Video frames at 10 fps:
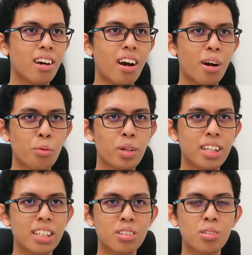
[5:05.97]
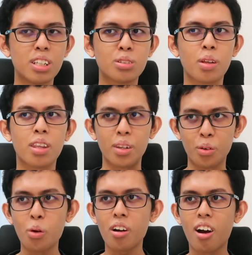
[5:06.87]
are we, the students with
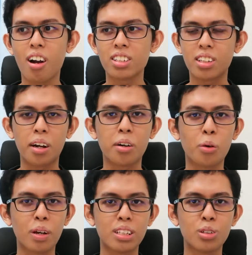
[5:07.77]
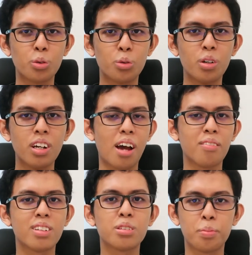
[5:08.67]
no cars, are going to
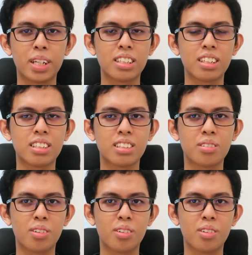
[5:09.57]
travel to places?